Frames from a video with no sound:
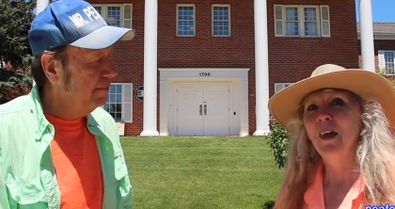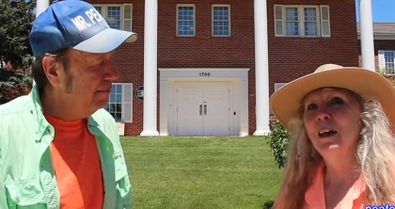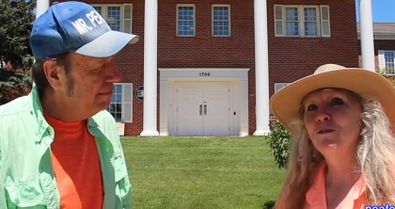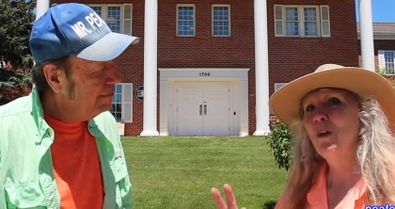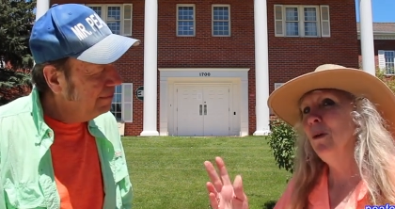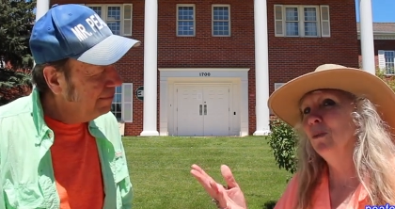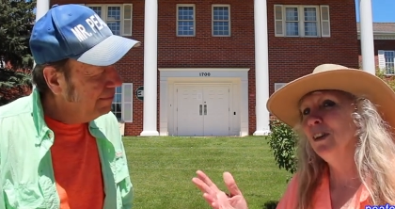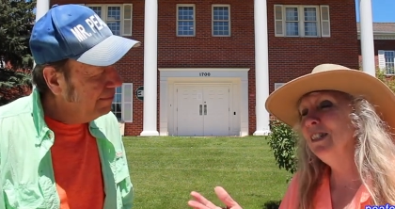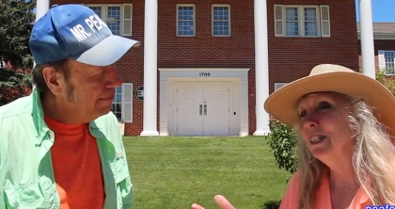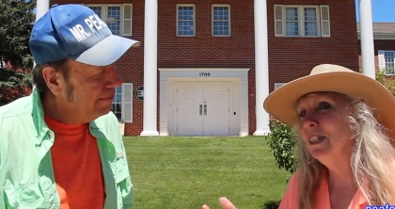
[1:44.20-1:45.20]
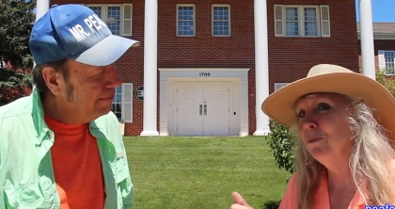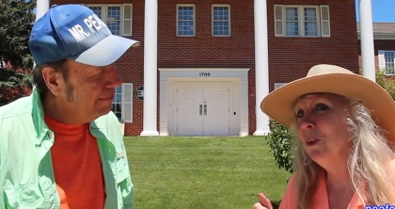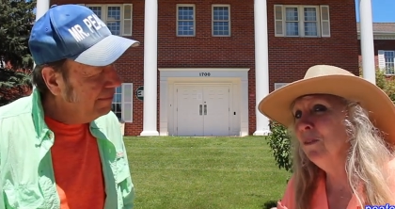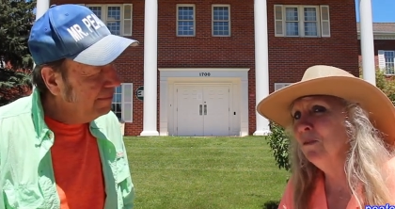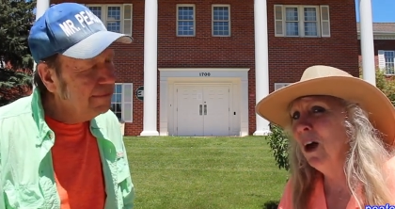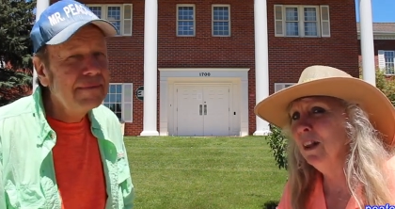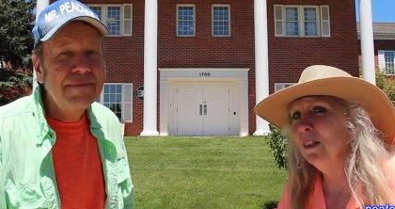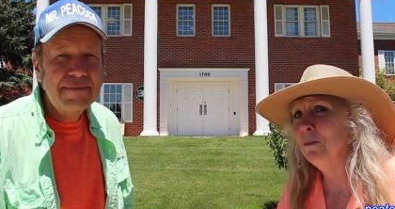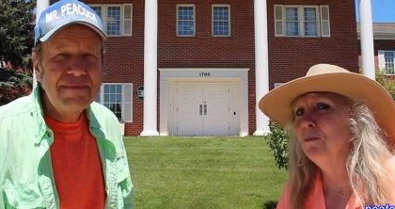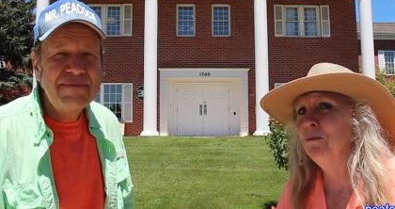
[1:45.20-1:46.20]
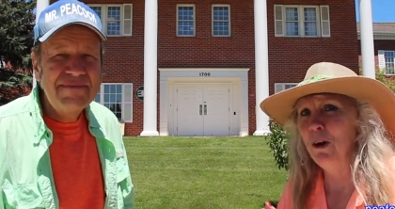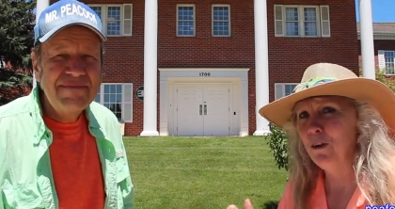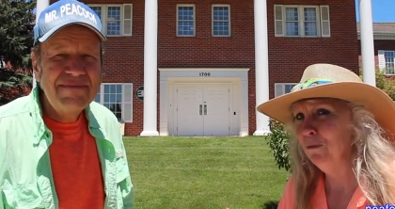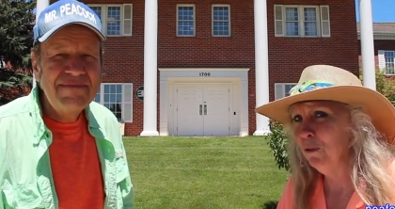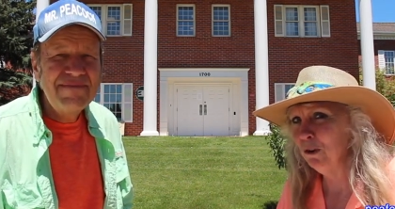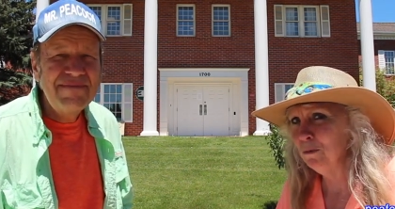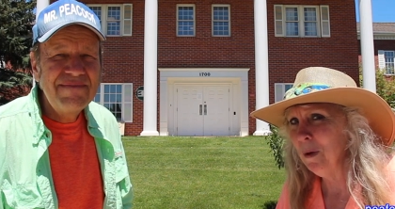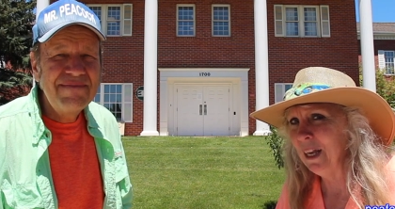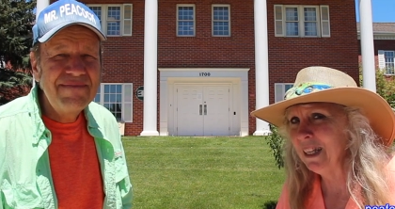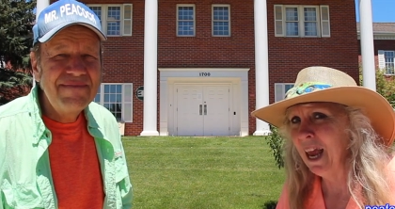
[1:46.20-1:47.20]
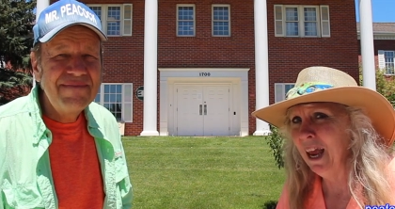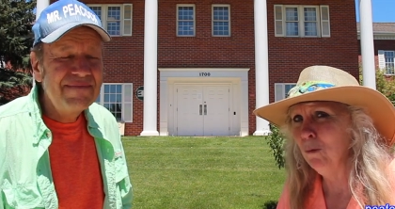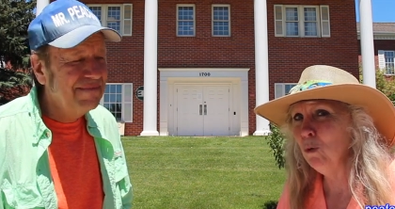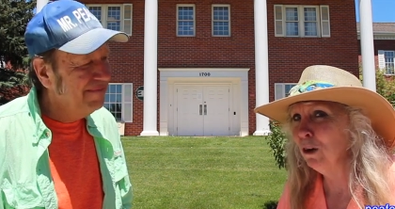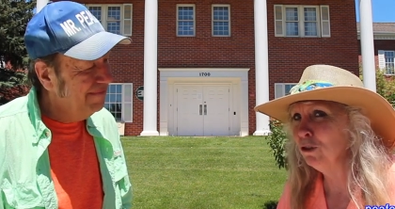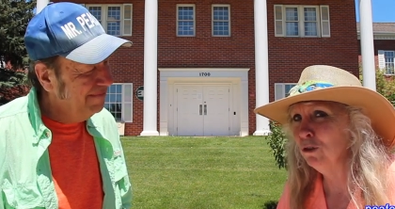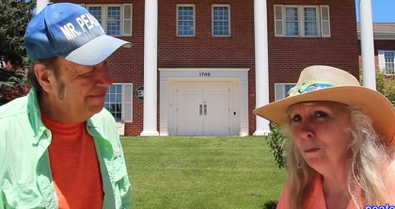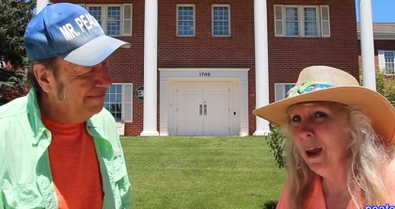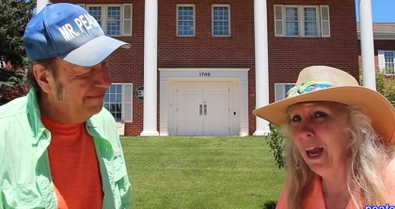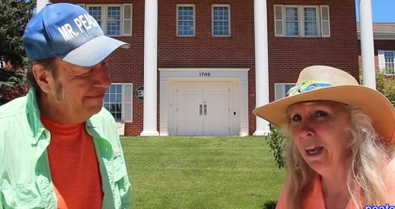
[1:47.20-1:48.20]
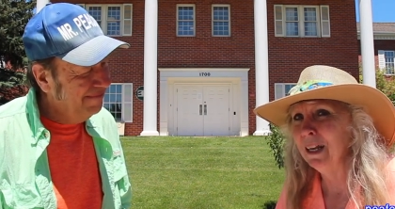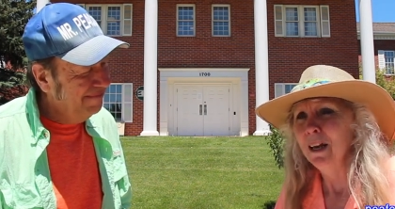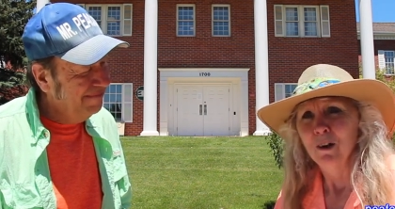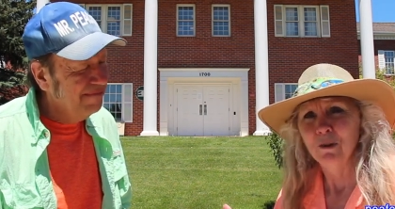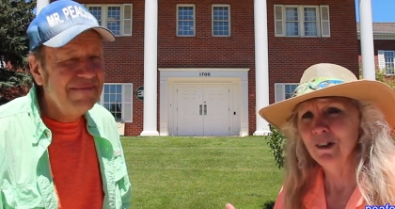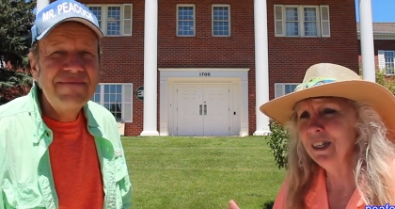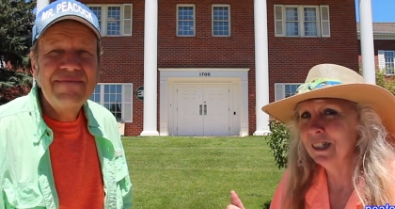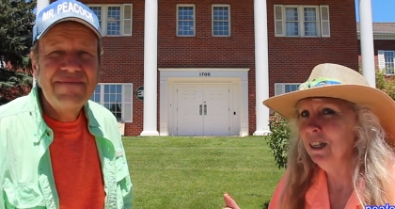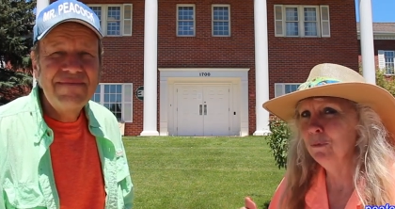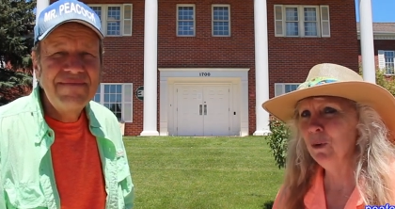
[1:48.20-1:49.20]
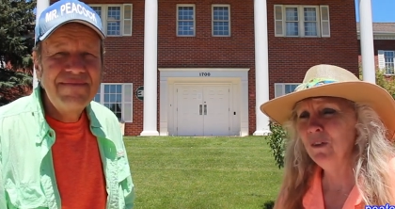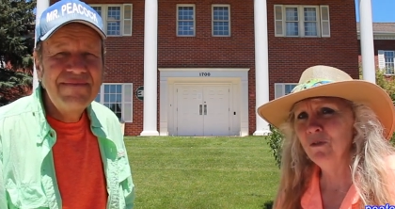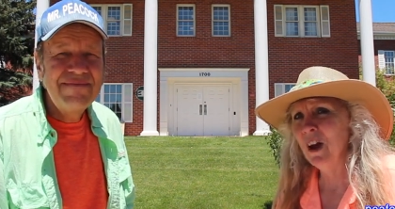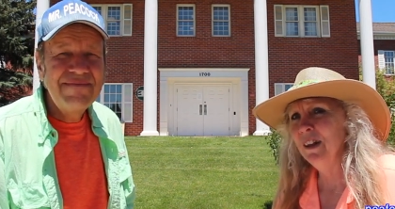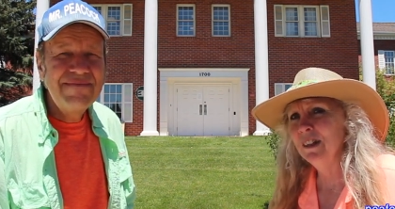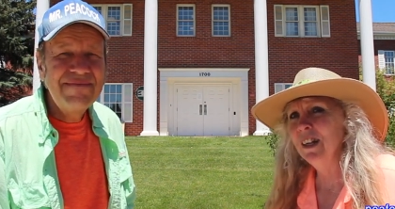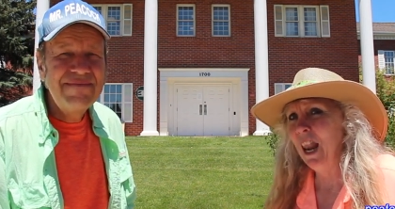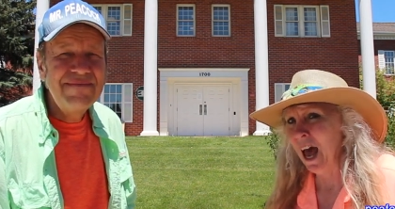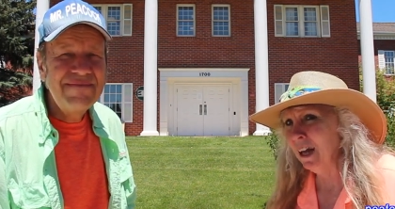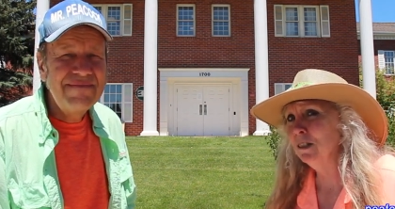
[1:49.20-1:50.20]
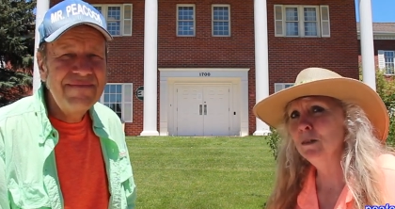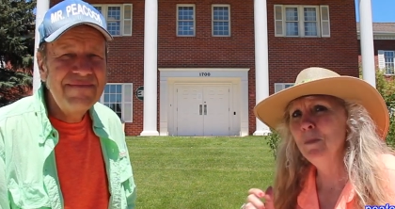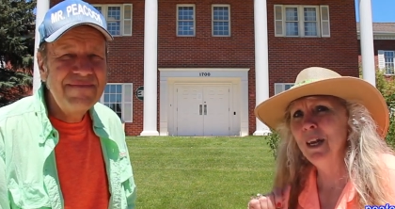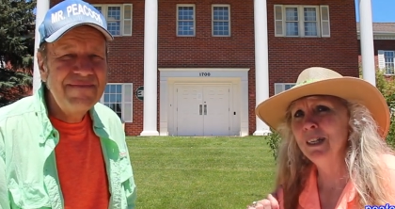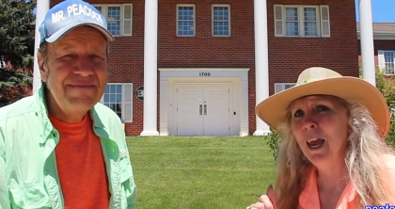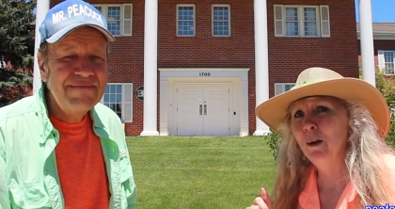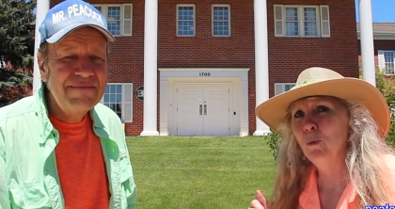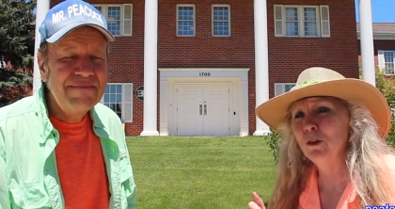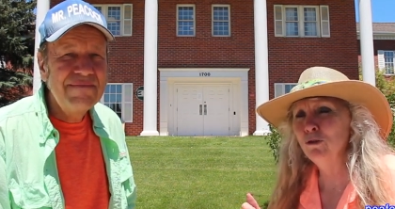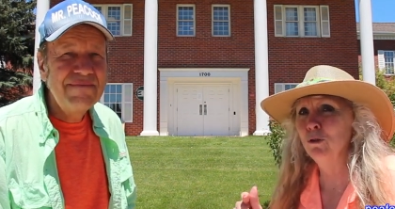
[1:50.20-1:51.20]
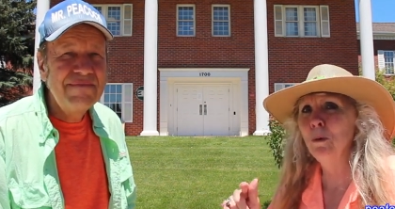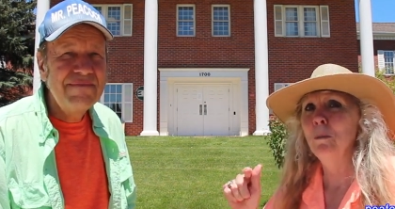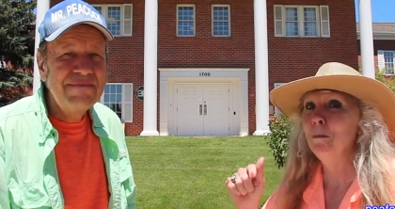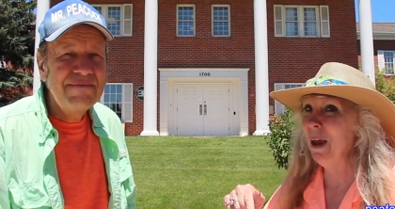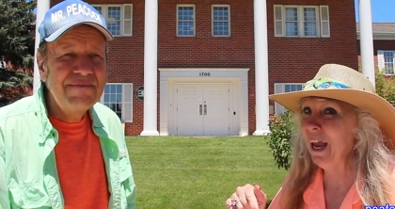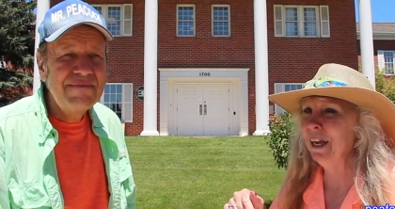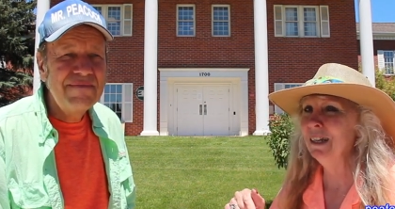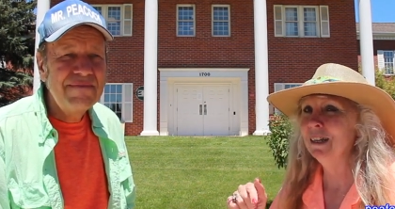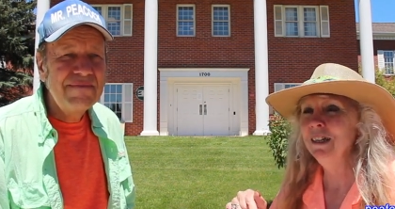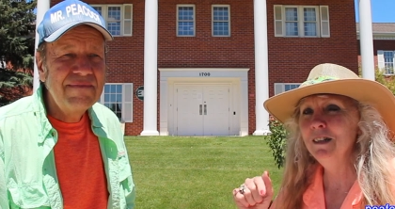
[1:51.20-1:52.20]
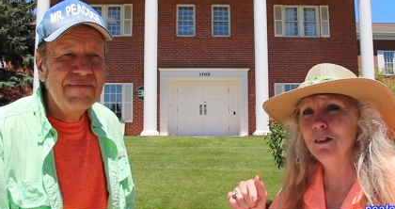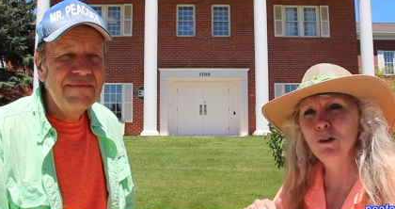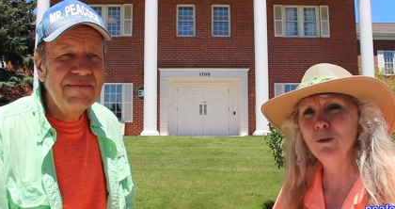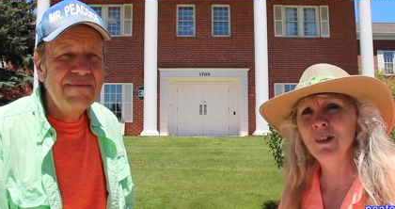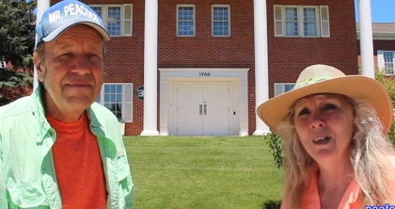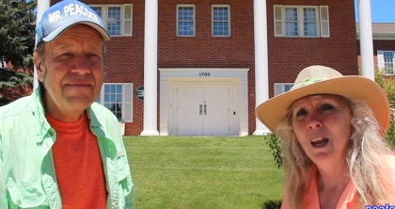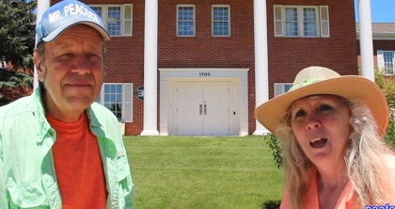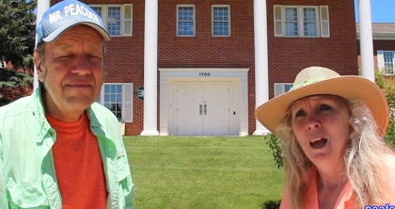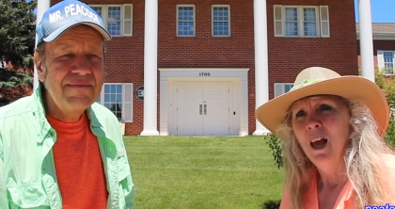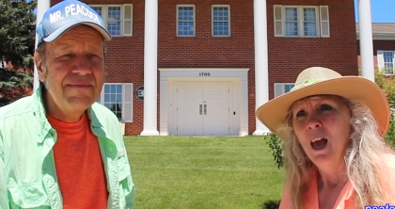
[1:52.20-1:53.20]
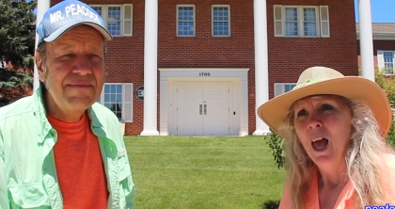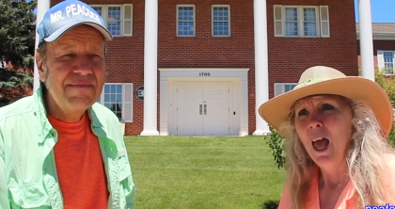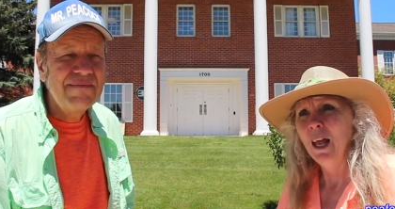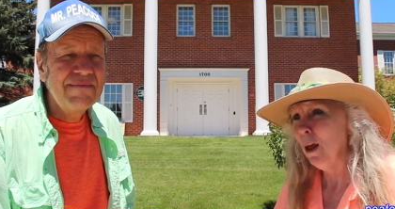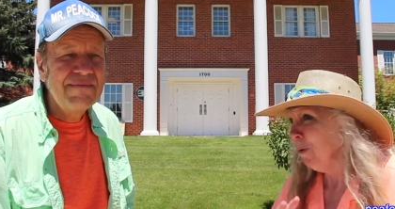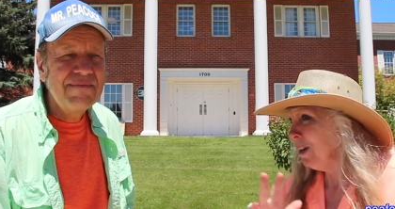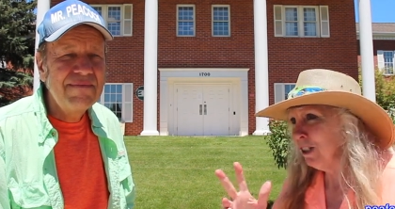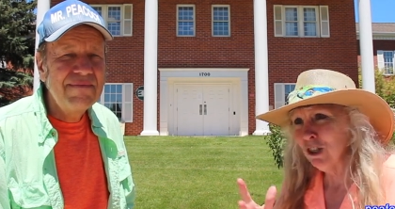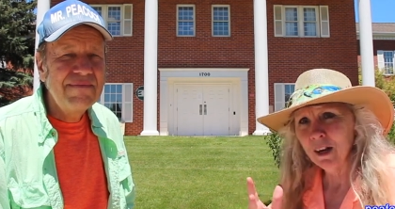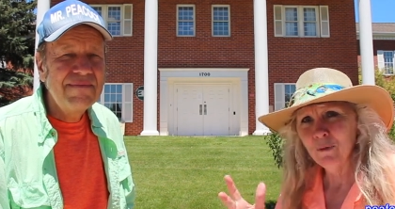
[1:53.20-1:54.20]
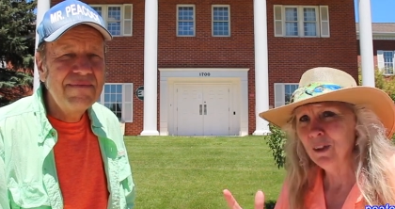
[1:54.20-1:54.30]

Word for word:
Speaker 1: That's right. We're going to see if we can find the very first Maytag washer made. We're going to see if we can find the last Maytag washer made in Newton. And I want to check